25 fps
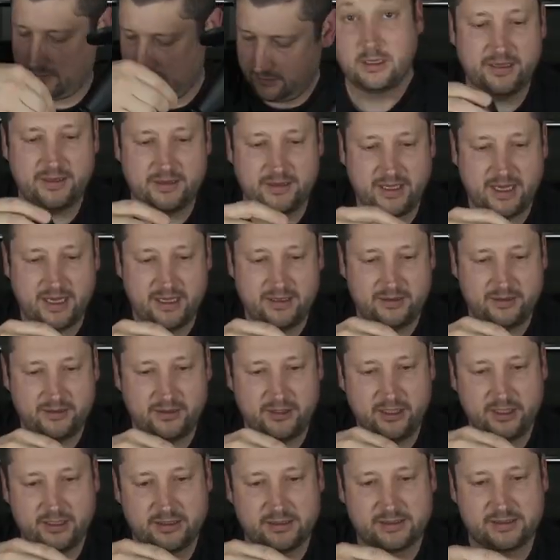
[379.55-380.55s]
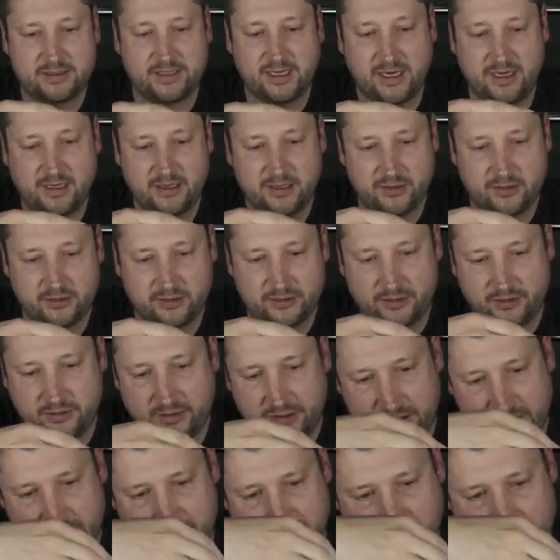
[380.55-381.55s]
And then reinstall your
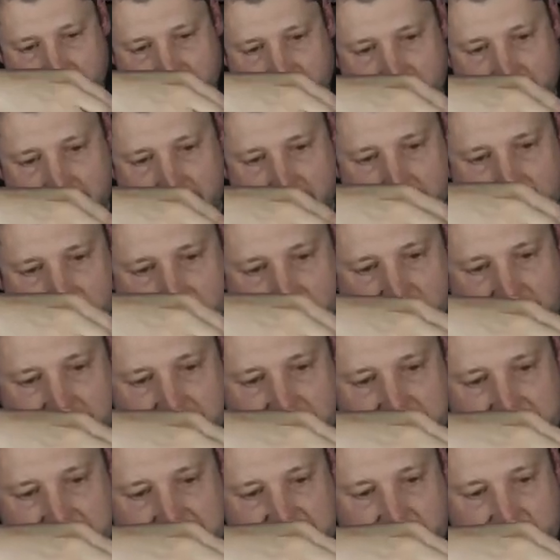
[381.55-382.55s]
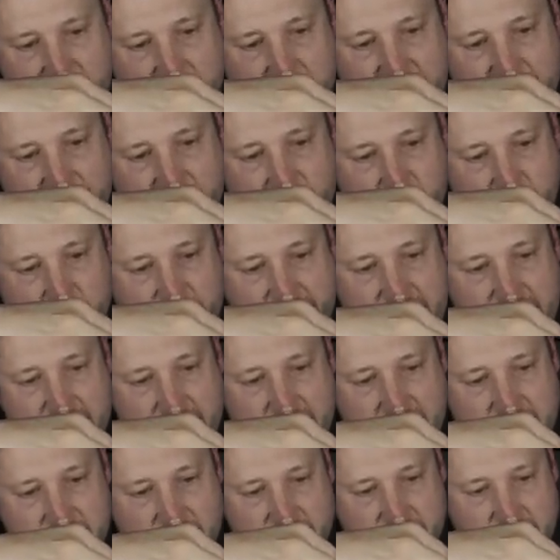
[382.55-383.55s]
turret, but this time you have to pay
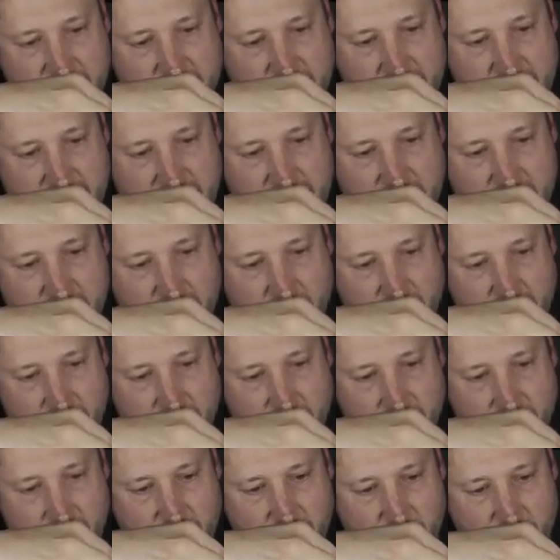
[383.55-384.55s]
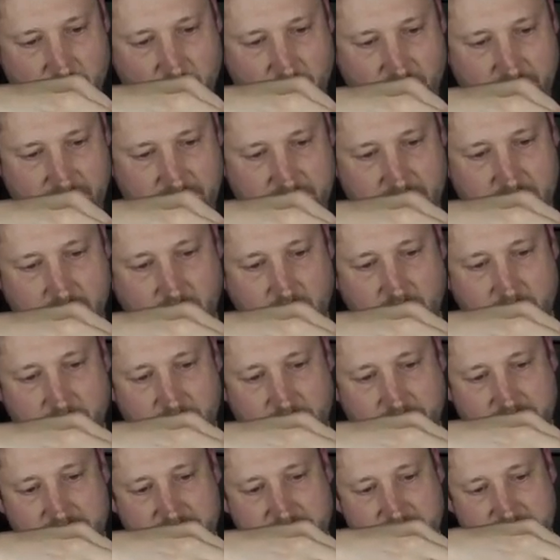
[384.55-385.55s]
attention that you put it
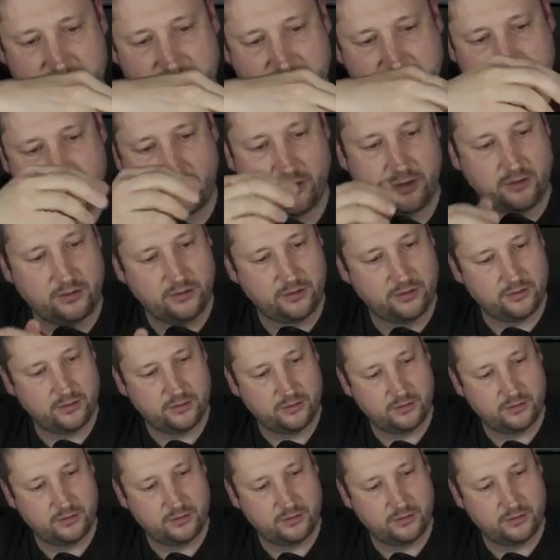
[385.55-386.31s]
on the zero,